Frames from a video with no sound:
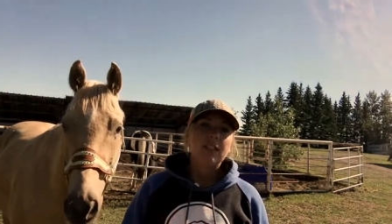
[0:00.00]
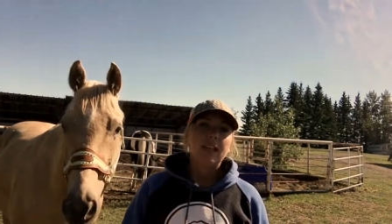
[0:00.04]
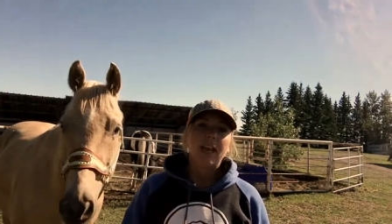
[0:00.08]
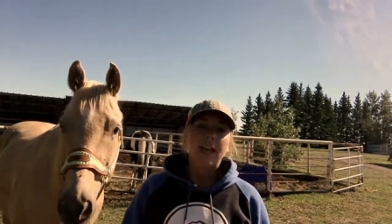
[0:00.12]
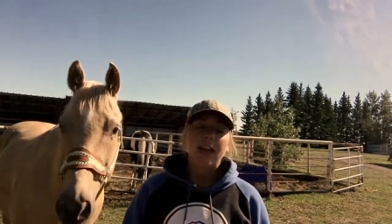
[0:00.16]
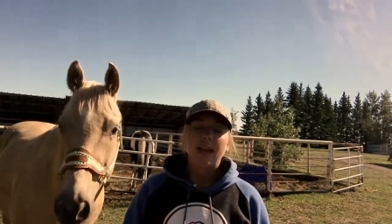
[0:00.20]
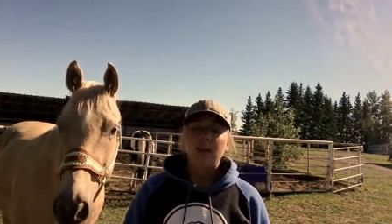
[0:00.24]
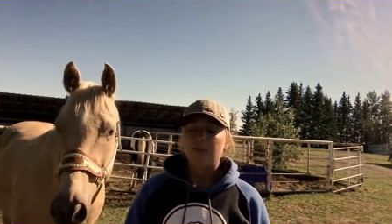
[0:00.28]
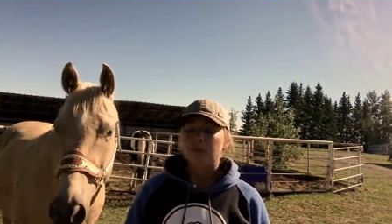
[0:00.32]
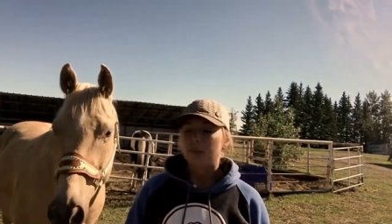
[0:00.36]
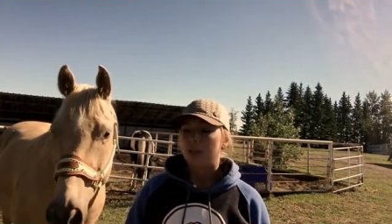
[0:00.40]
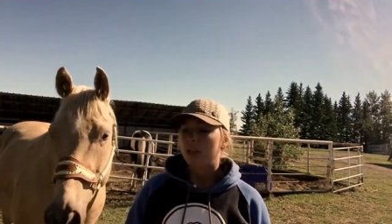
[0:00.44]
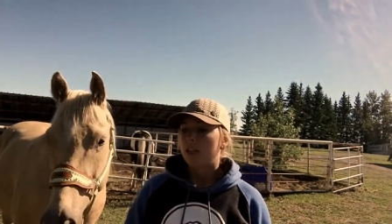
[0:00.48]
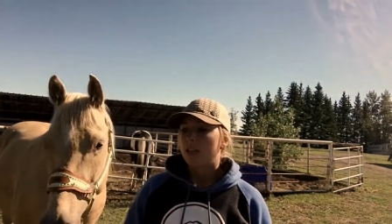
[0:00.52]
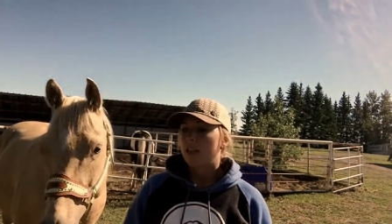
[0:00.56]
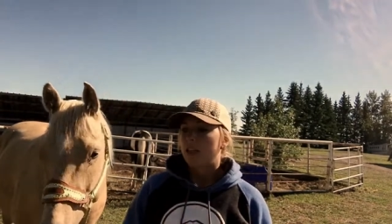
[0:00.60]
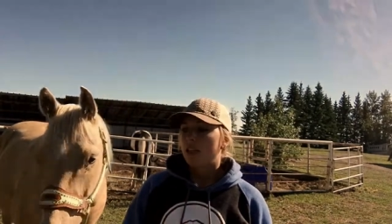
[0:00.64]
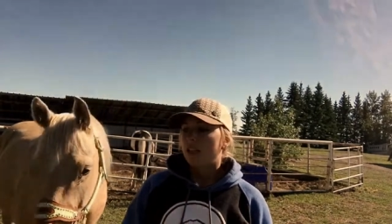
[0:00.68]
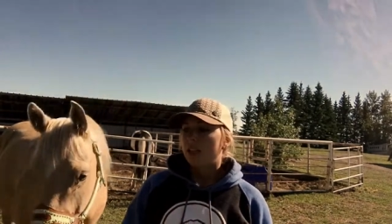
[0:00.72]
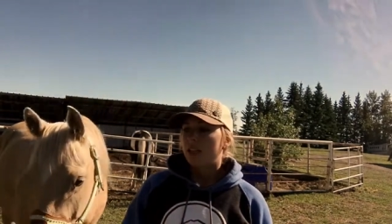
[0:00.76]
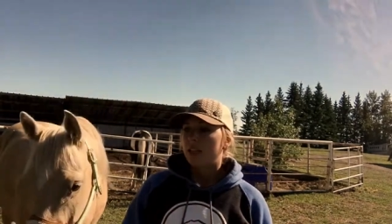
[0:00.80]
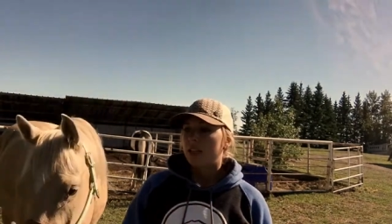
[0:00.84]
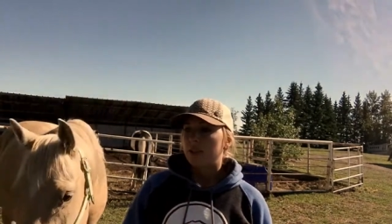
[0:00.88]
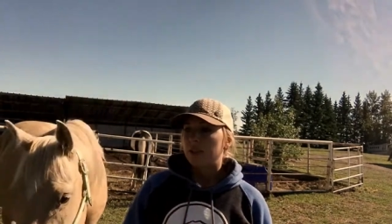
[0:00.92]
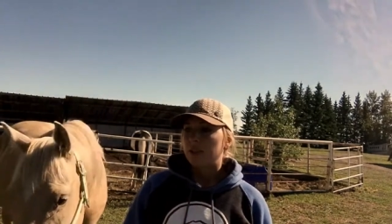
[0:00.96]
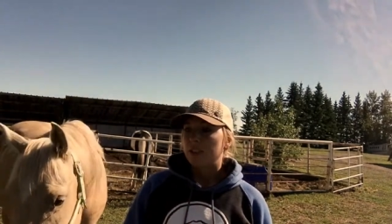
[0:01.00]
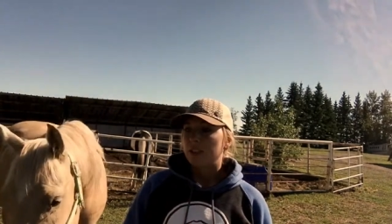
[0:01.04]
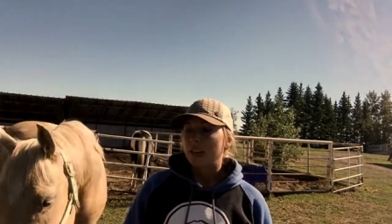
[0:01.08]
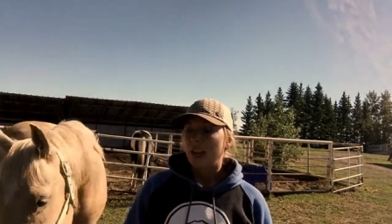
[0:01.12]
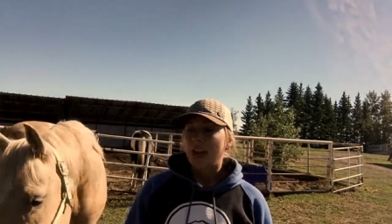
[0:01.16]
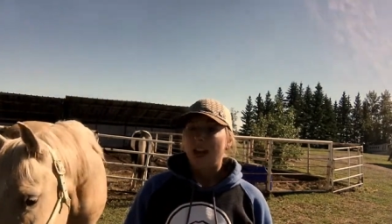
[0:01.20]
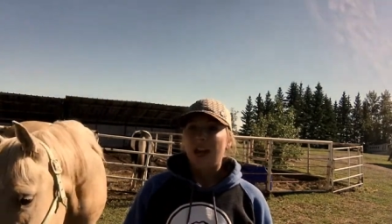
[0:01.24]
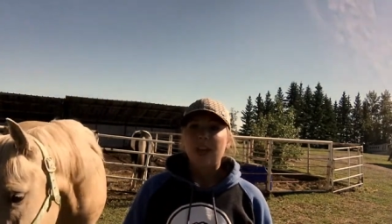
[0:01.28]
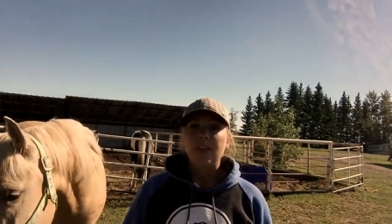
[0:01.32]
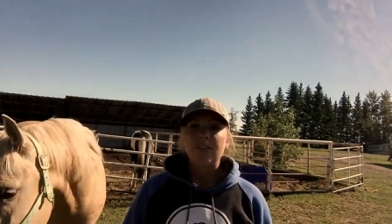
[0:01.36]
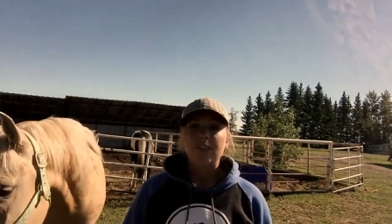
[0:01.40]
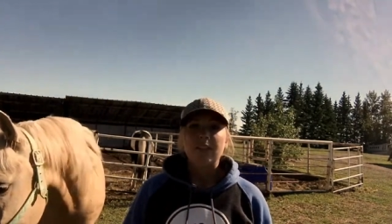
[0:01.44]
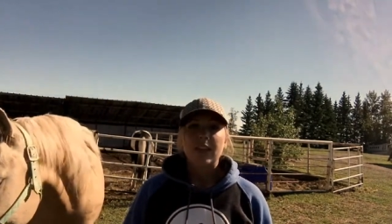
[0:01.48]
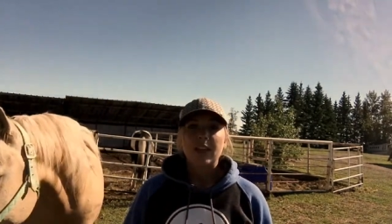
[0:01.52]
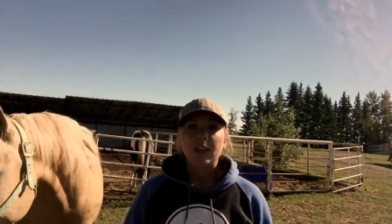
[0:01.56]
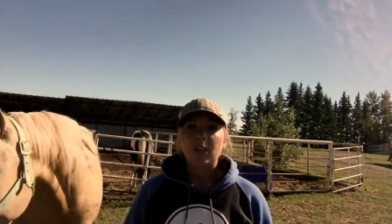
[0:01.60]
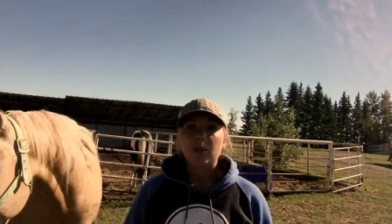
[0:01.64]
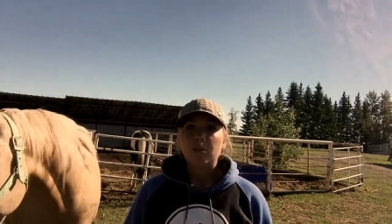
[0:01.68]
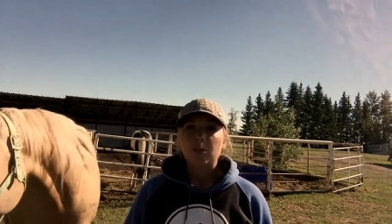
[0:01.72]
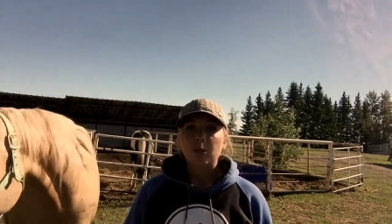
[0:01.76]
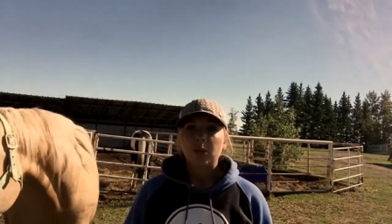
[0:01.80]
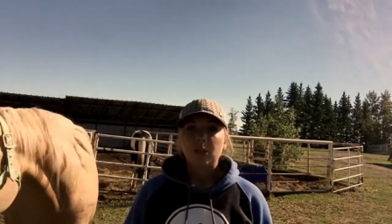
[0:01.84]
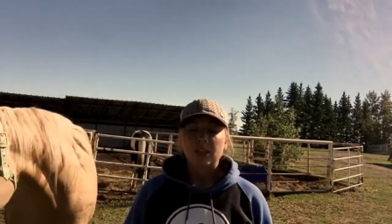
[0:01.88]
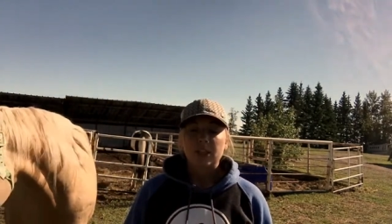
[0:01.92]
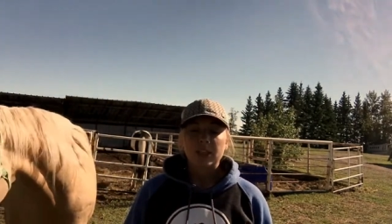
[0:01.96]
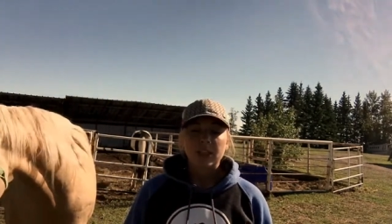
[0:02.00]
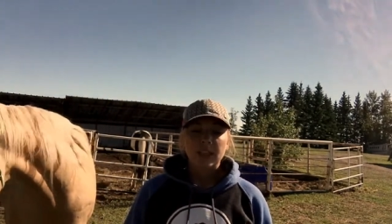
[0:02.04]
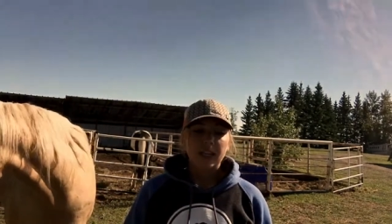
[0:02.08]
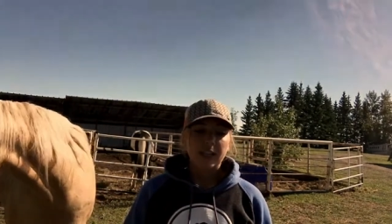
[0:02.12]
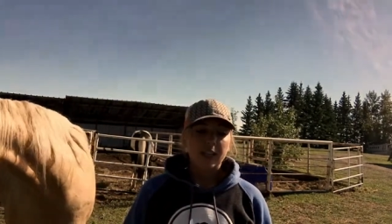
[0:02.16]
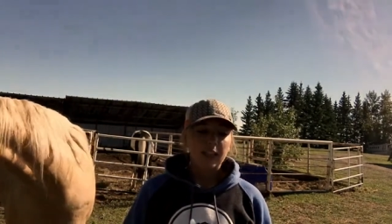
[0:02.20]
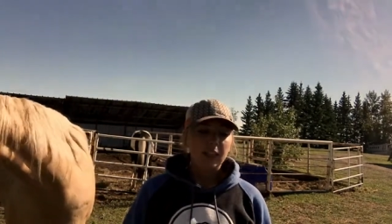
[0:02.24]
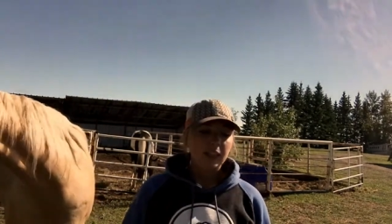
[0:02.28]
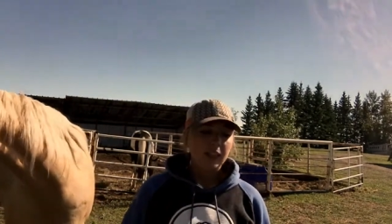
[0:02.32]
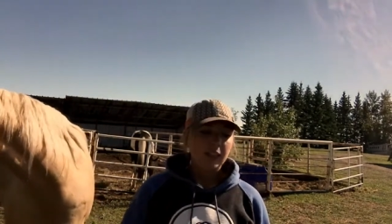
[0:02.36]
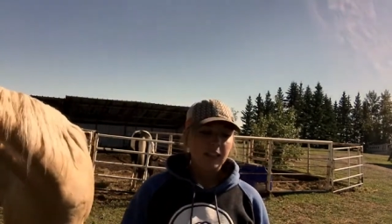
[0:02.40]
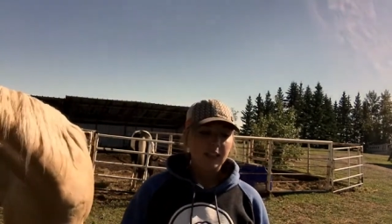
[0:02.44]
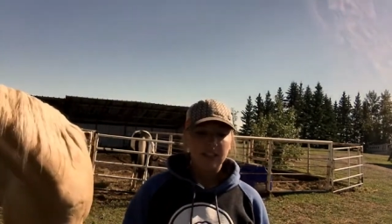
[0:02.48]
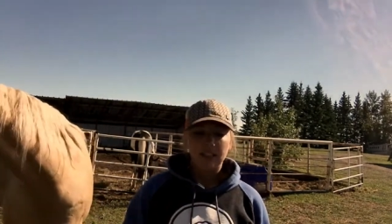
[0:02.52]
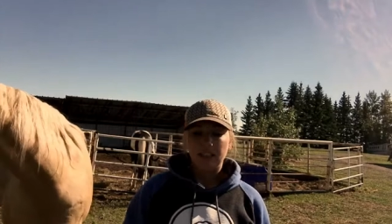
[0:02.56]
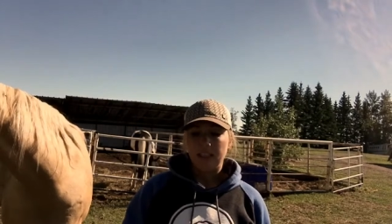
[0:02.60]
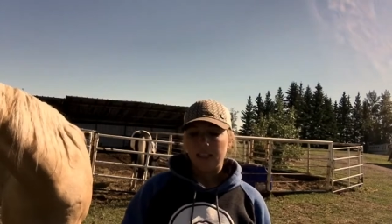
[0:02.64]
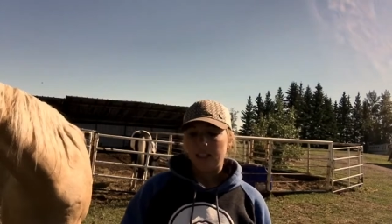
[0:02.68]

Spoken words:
can dive like a motorcycle and